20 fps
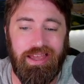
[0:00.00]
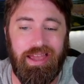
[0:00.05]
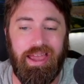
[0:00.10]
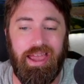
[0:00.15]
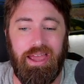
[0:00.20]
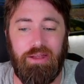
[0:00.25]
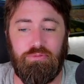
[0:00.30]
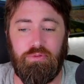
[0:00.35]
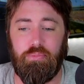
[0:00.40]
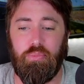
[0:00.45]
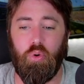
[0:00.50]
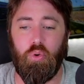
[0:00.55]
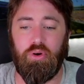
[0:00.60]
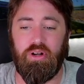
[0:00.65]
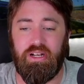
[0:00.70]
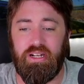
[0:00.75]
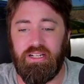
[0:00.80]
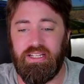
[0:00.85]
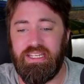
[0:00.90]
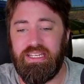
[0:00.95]
and
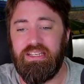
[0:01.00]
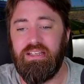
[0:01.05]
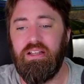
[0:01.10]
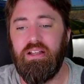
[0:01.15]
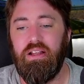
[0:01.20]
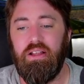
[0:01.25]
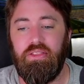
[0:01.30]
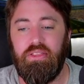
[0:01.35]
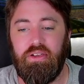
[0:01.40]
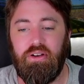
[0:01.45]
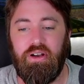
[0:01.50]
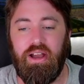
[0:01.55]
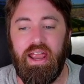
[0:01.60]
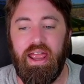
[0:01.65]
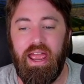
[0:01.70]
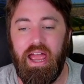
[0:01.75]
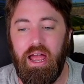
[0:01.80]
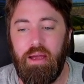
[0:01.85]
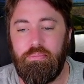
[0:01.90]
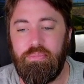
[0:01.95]
reportedly, they're
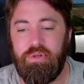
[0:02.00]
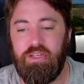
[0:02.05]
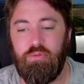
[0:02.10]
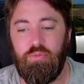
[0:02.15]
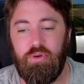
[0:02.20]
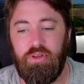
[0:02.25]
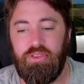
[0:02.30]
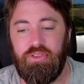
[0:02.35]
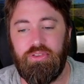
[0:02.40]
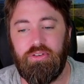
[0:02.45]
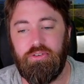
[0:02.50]
happy with